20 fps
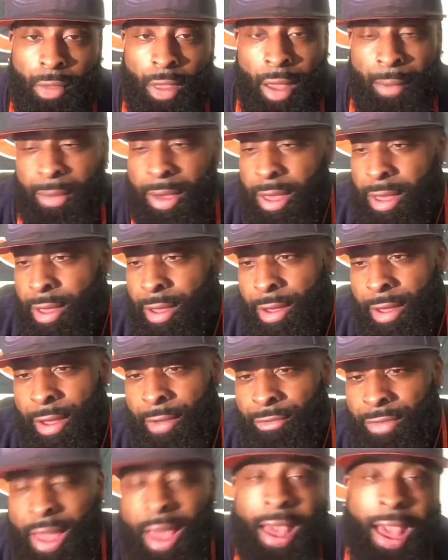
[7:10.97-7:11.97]
I mean,
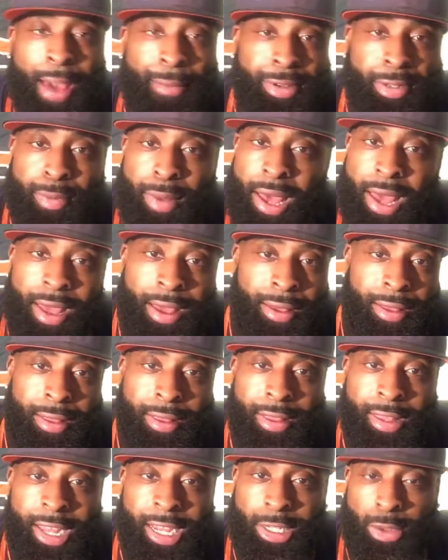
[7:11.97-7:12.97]
if that happens, man,
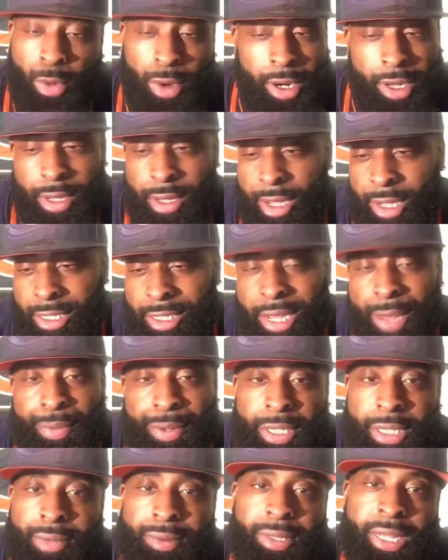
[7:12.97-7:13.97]
that's what a
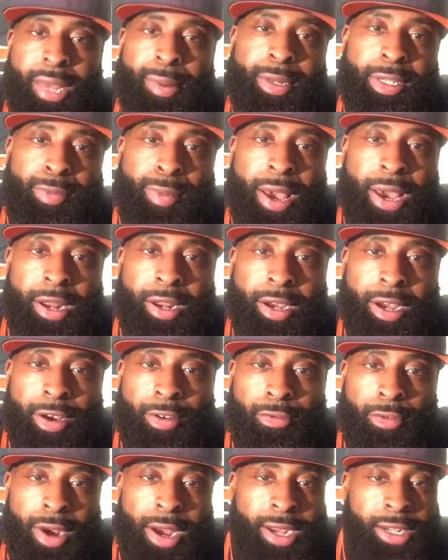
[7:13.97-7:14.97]
championship team is made
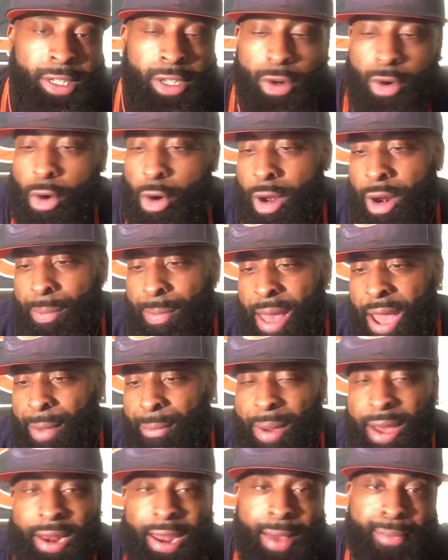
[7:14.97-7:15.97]
of, whereas your quarterback
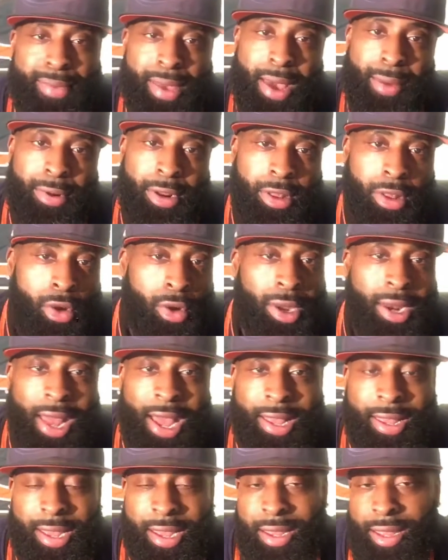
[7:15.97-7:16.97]
might not be able to throw a
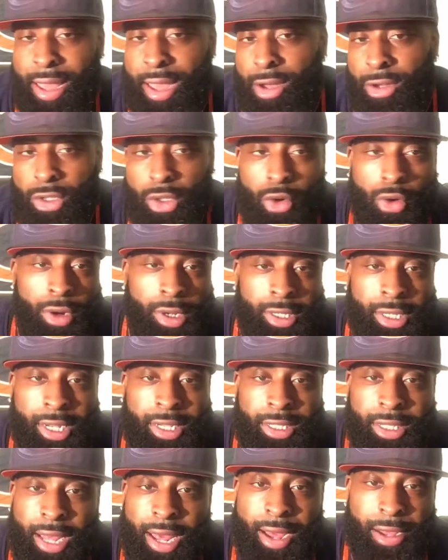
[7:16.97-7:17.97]
lot that day or score
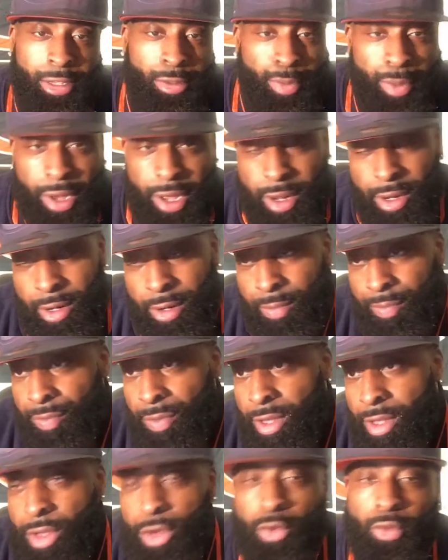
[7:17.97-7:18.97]
touchdowns, but
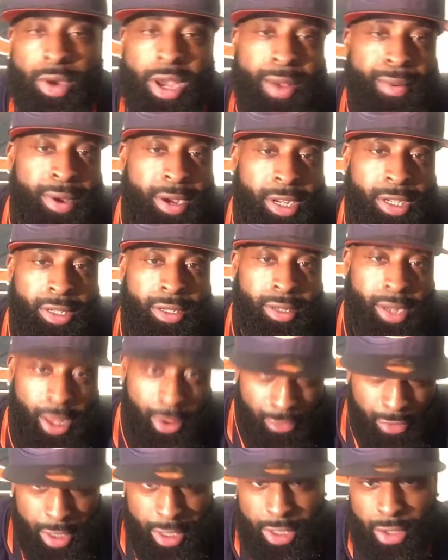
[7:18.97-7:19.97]
you win because your
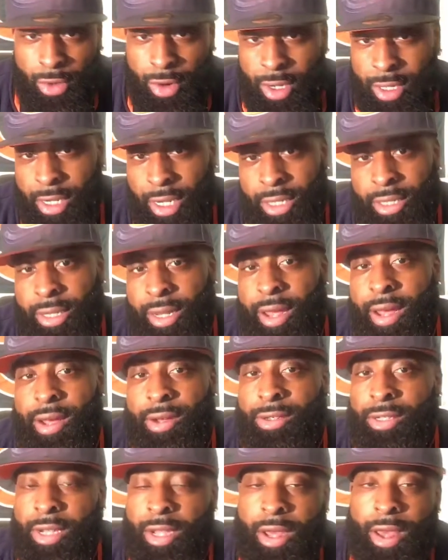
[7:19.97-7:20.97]
defense scoring touchdowns